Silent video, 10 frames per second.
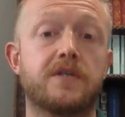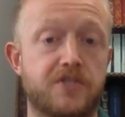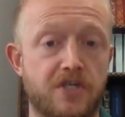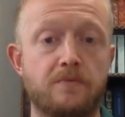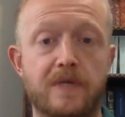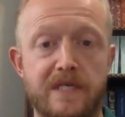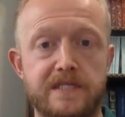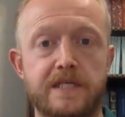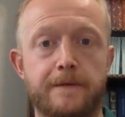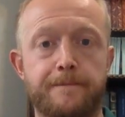
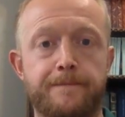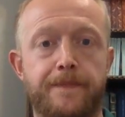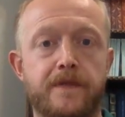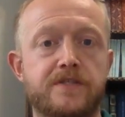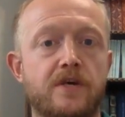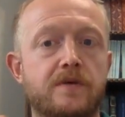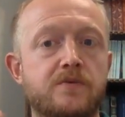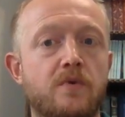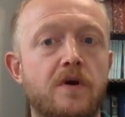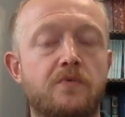considerably easier. So
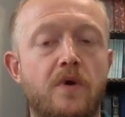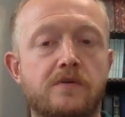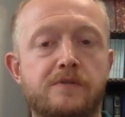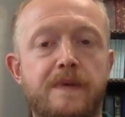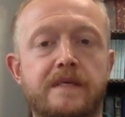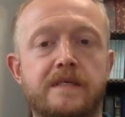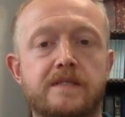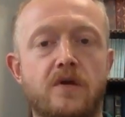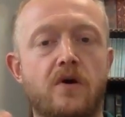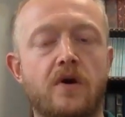it's worthwhile
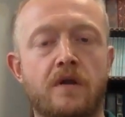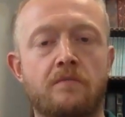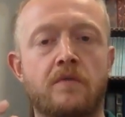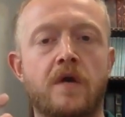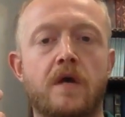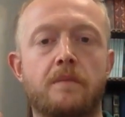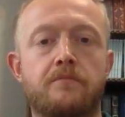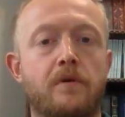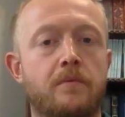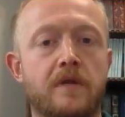spending time,
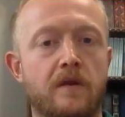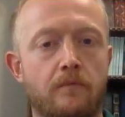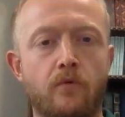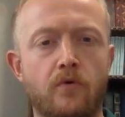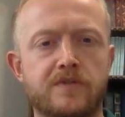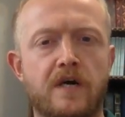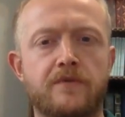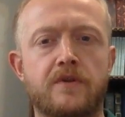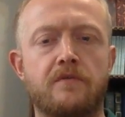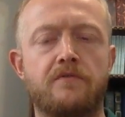probably a lot more
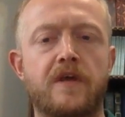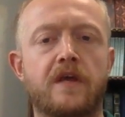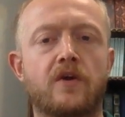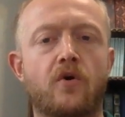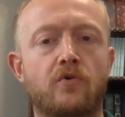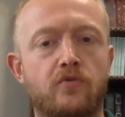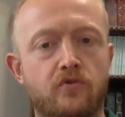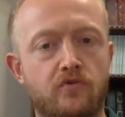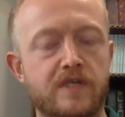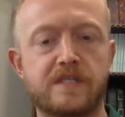time than you think,
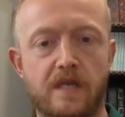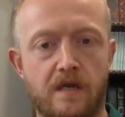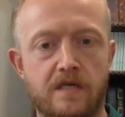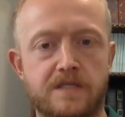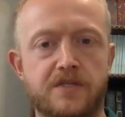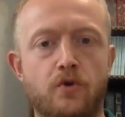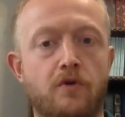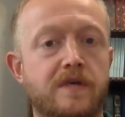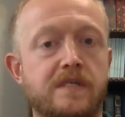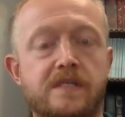on crystallizing
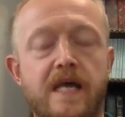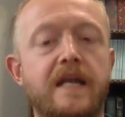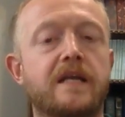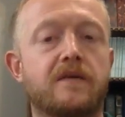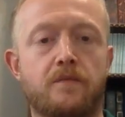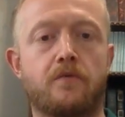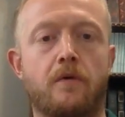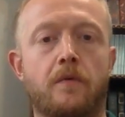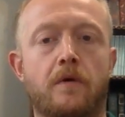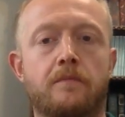your understanding of the
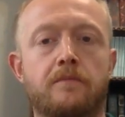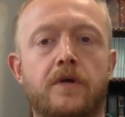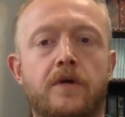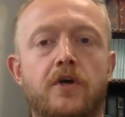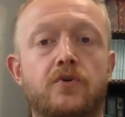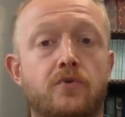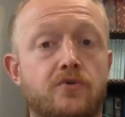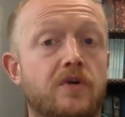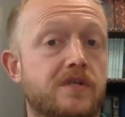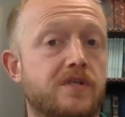problem
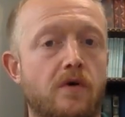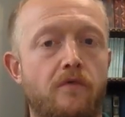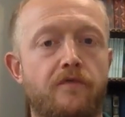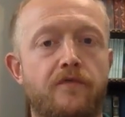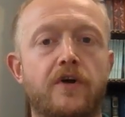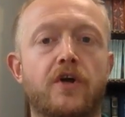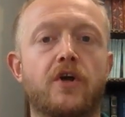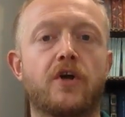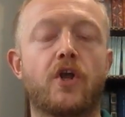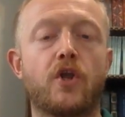you're trying to solve.
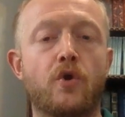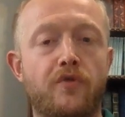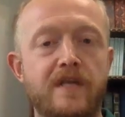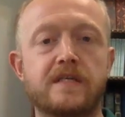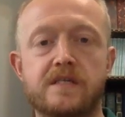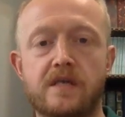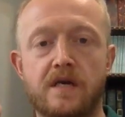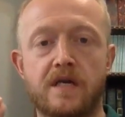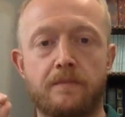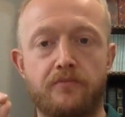You're then
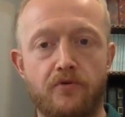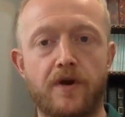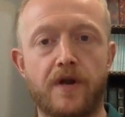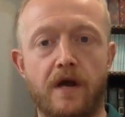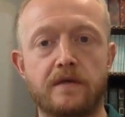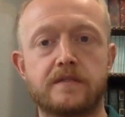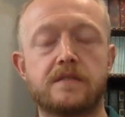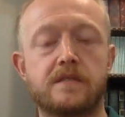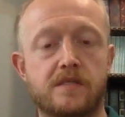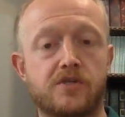designing a product
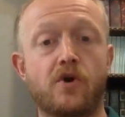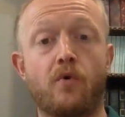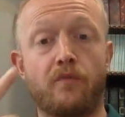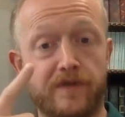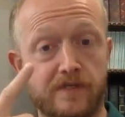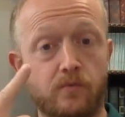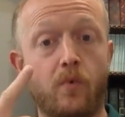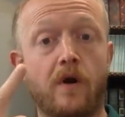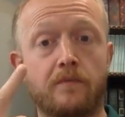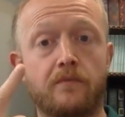to solve
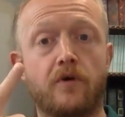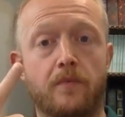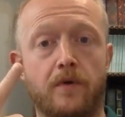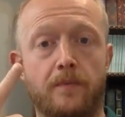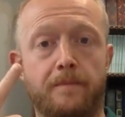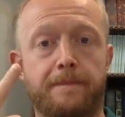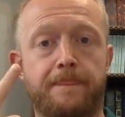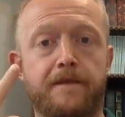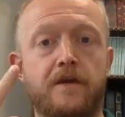this one problem